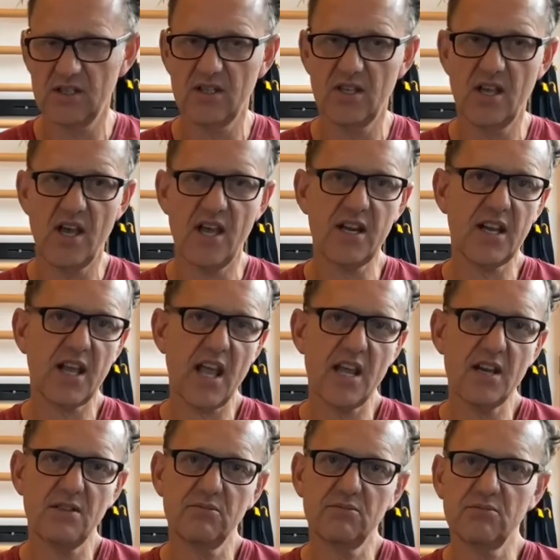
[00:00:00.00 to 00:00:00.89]
And
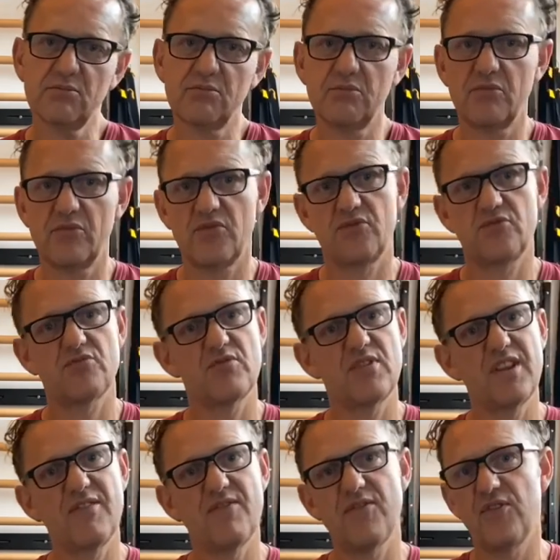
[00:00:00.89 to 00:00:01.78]
again,
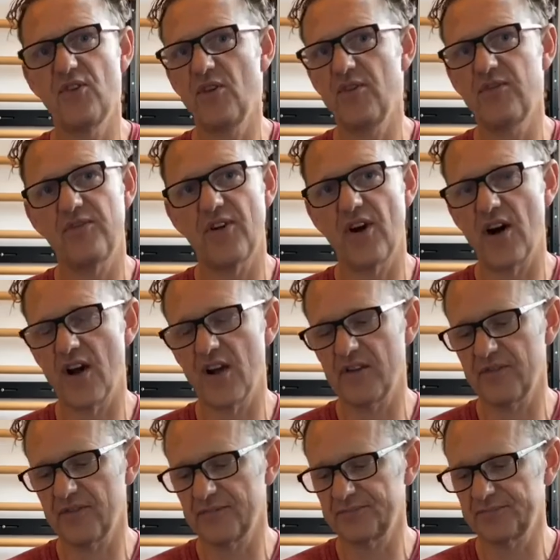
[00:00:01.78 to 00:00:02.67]
3, 4,
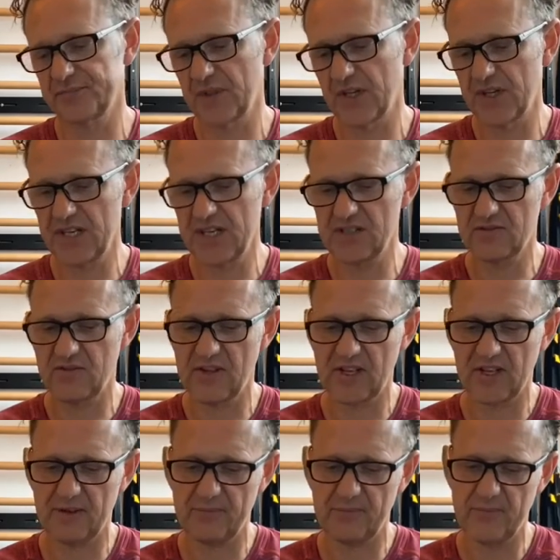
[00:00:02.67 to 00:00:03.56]
5 on each
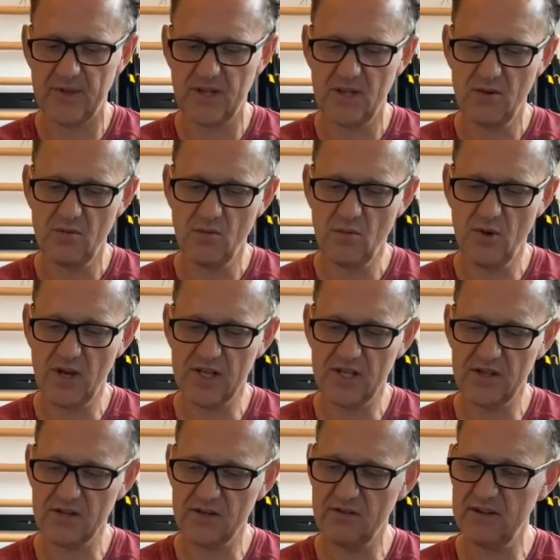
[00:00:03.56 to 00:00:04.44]
finger,
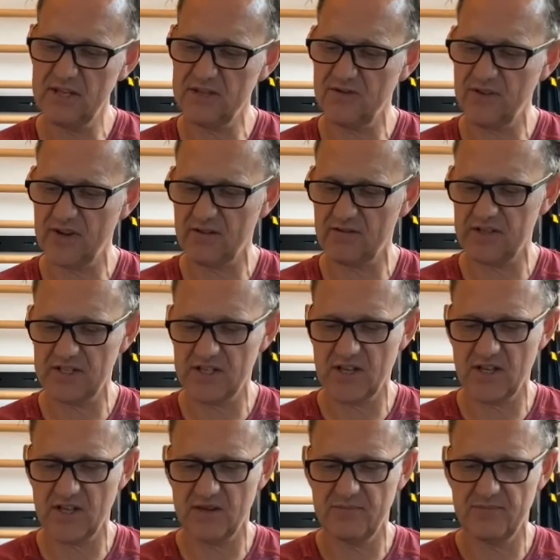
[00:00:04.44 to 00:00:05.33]
working through each finger in
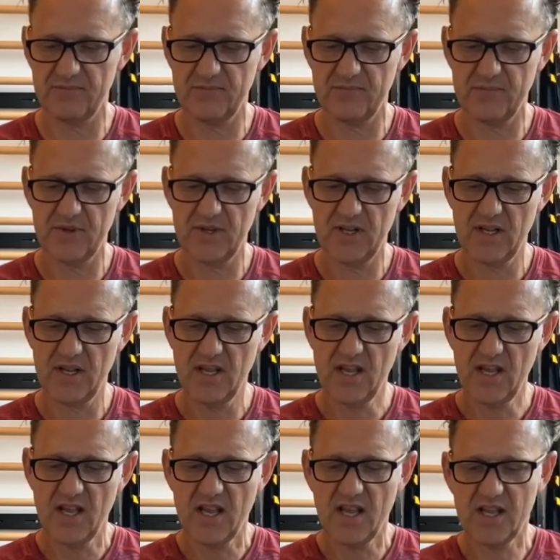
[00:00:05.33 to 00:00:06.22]
turn.
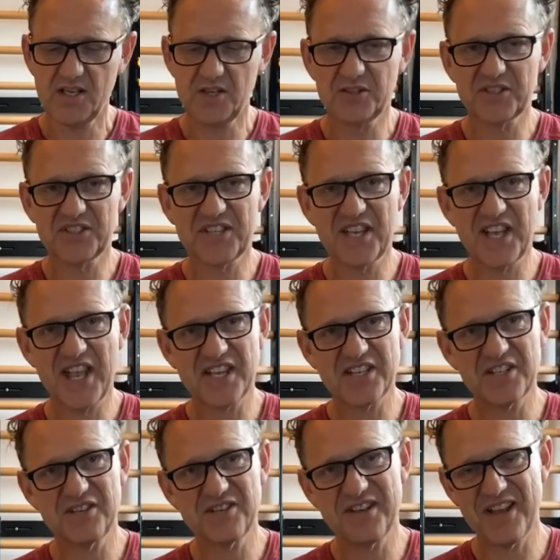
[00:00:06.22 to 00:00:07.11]
And you'll see
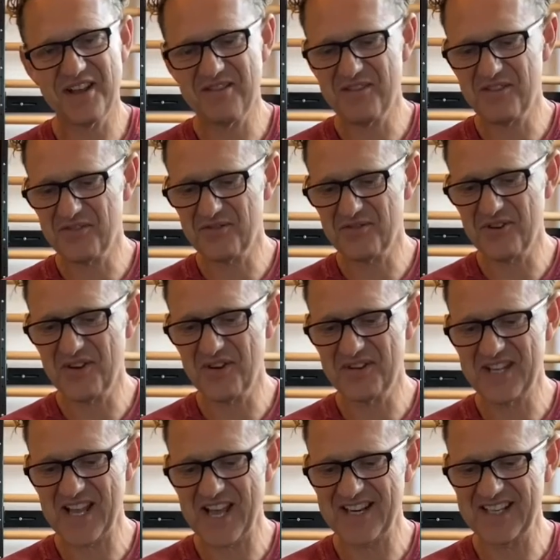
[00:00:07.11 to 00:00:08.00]
as you go
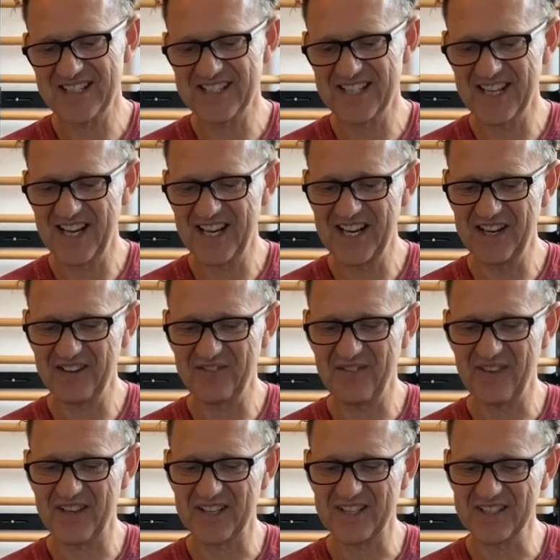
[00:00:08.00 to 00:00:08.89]
through down into the little
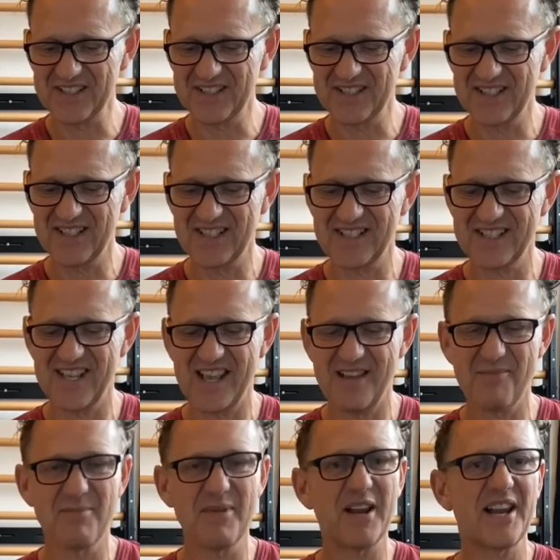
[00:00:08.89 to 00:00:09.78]
fingers, as they're
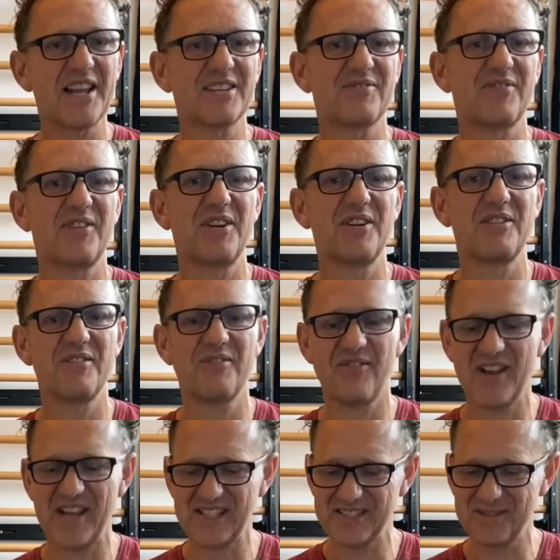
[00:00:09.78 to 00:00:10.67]
a bit less
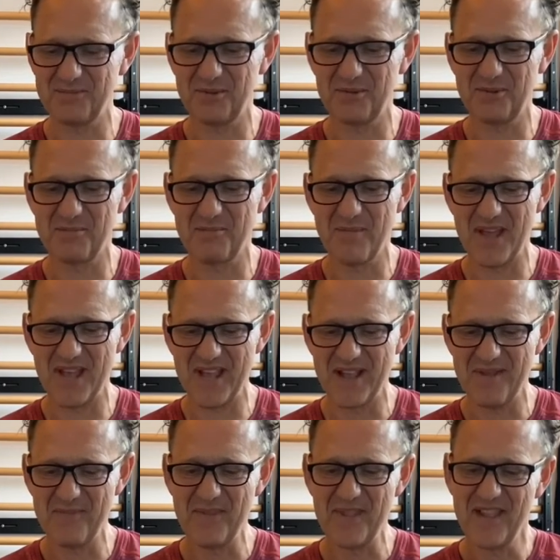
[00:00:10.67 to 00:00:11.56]
flexible with
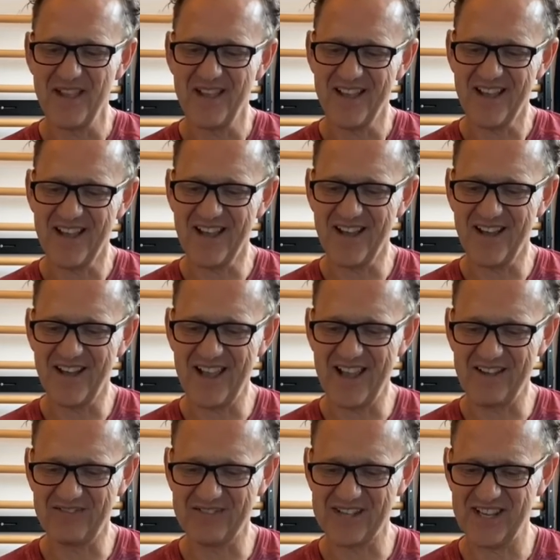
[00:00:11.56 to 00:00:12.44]
me, I
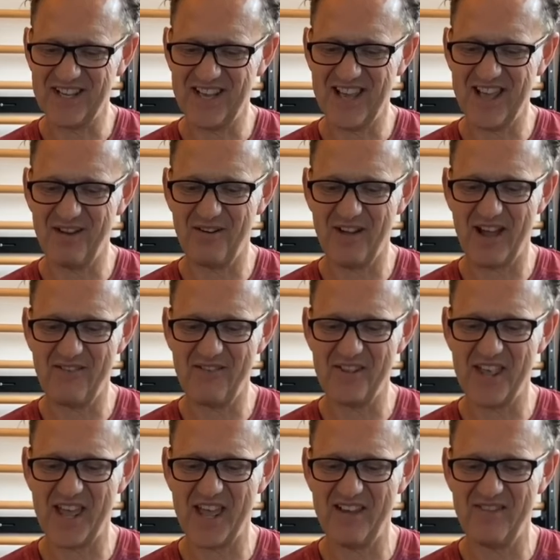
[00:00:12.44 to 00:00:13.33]
have to have
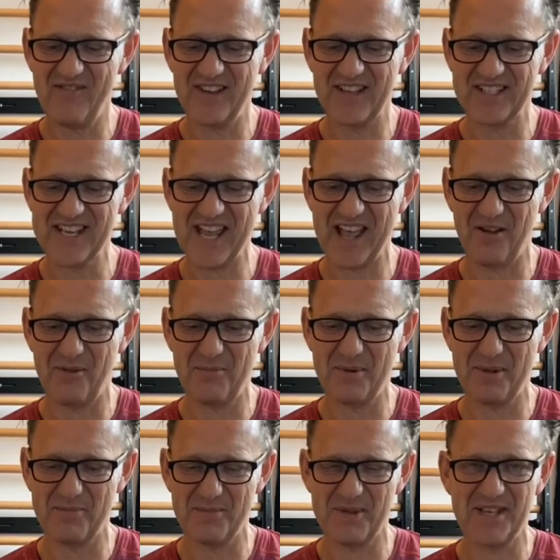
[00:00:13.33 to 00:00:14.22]
other fingers
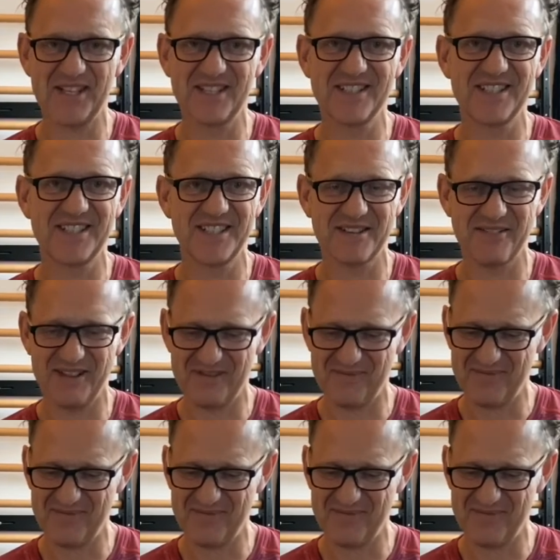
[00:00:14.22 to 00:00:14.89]
helping me to do it,